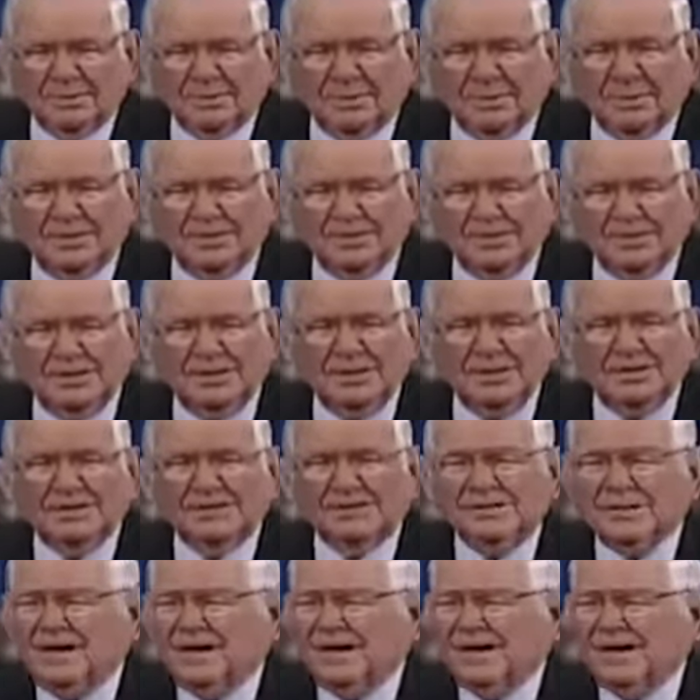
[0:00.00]
Because he
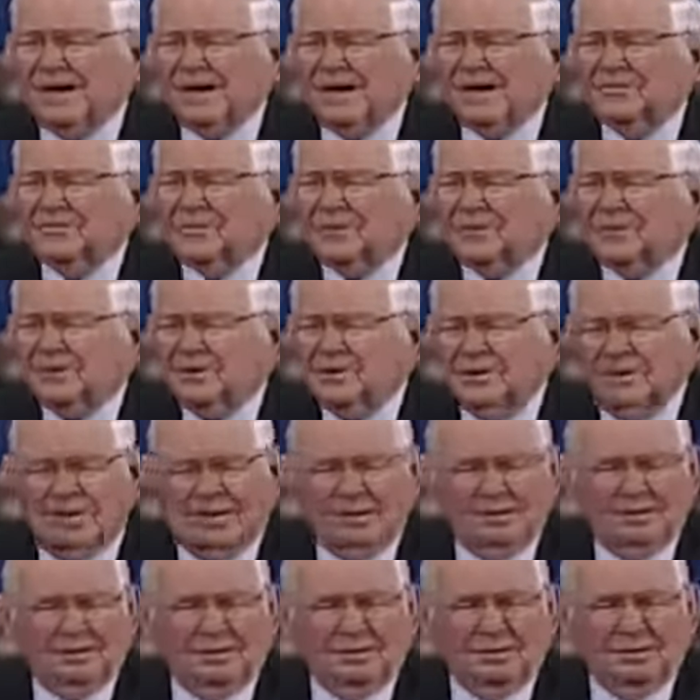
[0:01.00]
is that
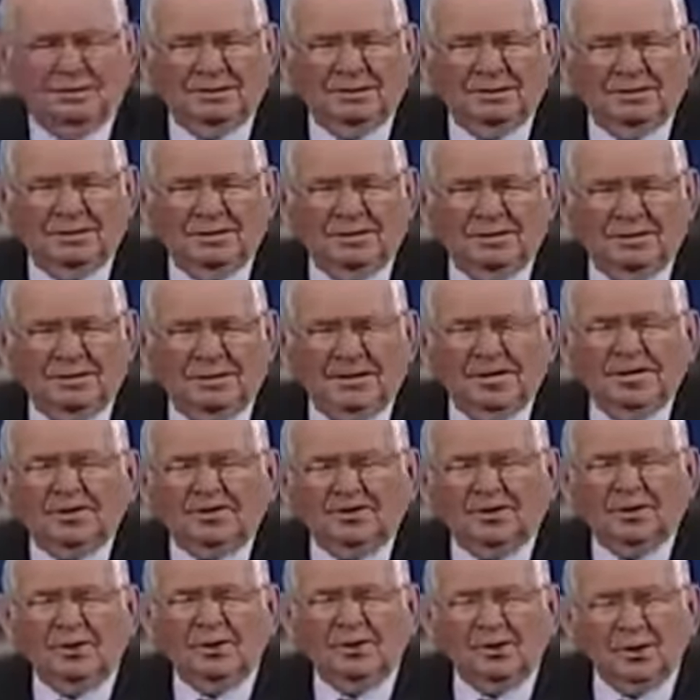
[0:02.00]
evergreen,
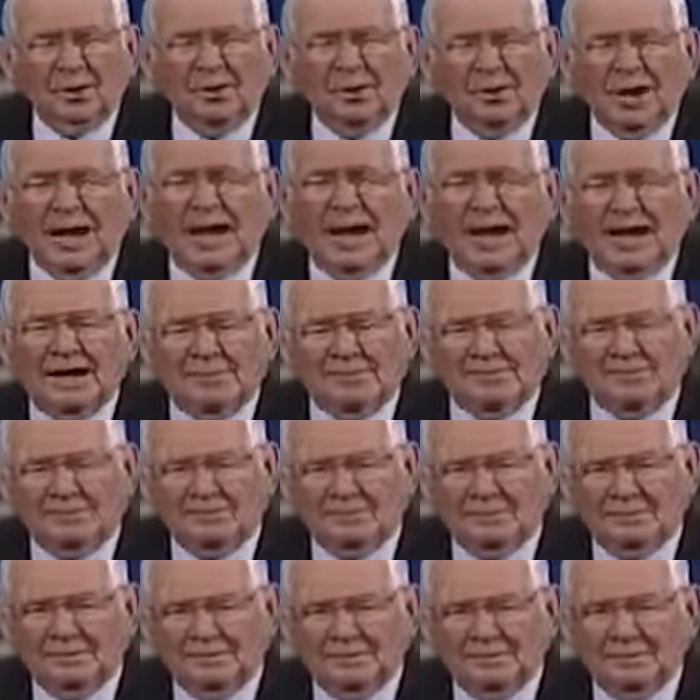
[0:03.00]
eternal
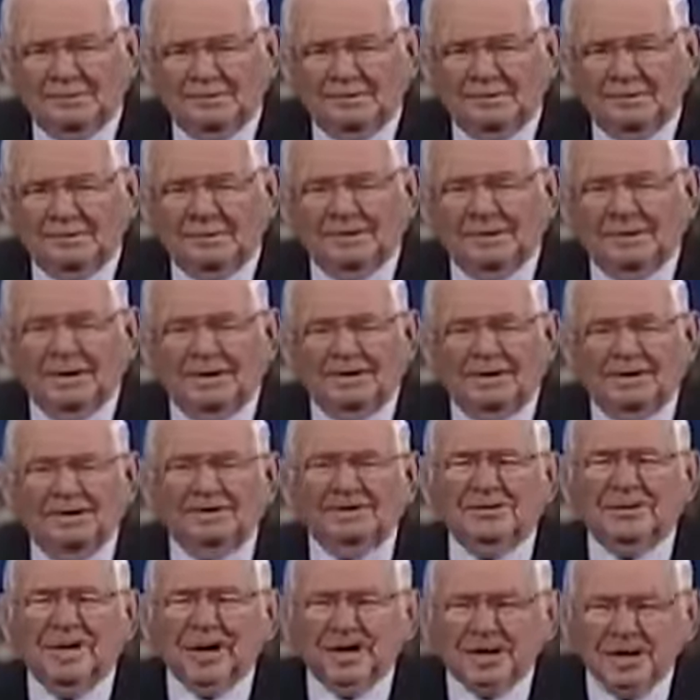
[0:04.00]
life, and
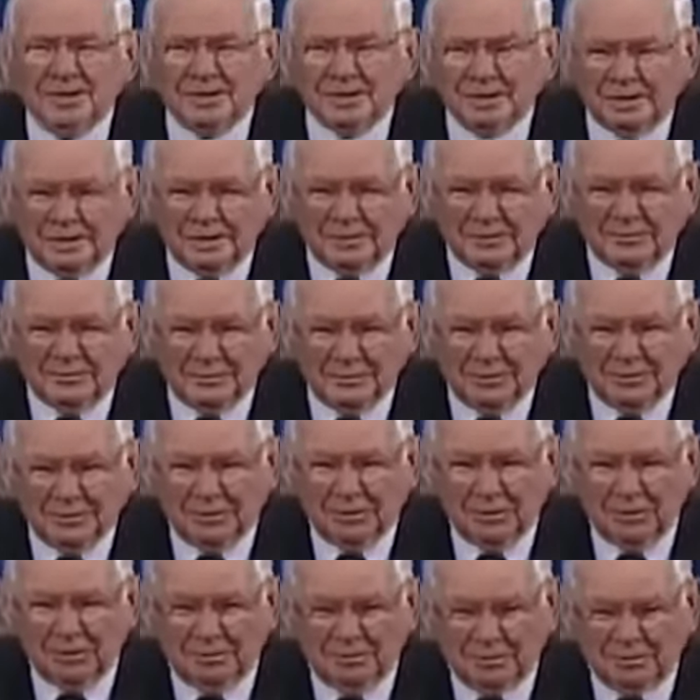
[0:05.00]
he's got it there for
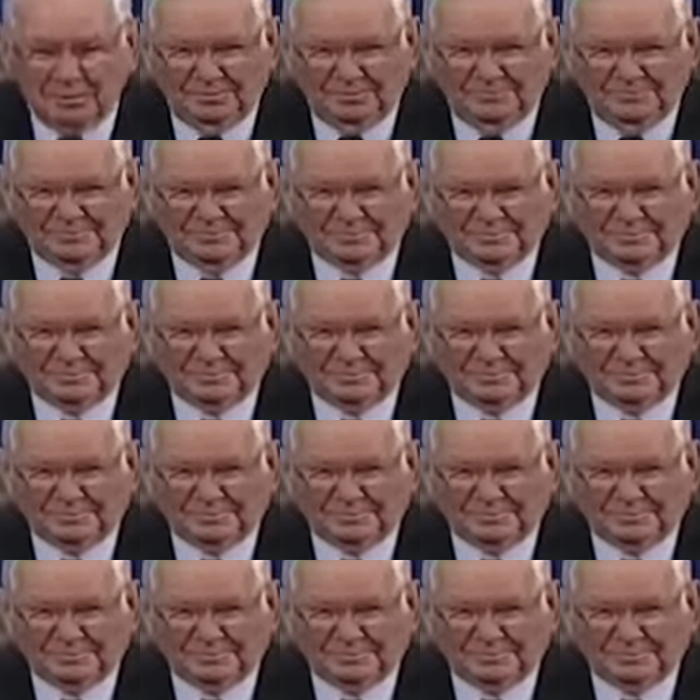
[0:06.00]
you.